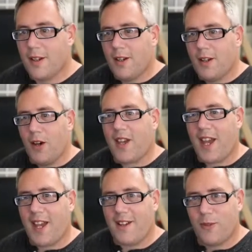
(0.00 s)

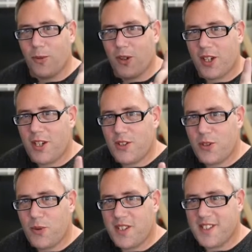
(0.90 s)
Okay, we're gonna
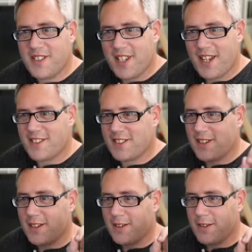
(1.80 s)
do this test
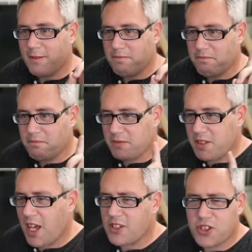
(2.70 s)

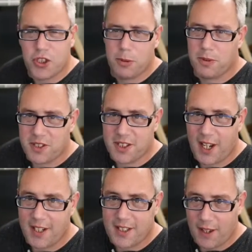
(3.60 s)
not super
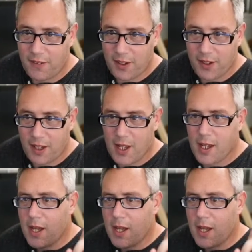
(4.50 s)
scientifically,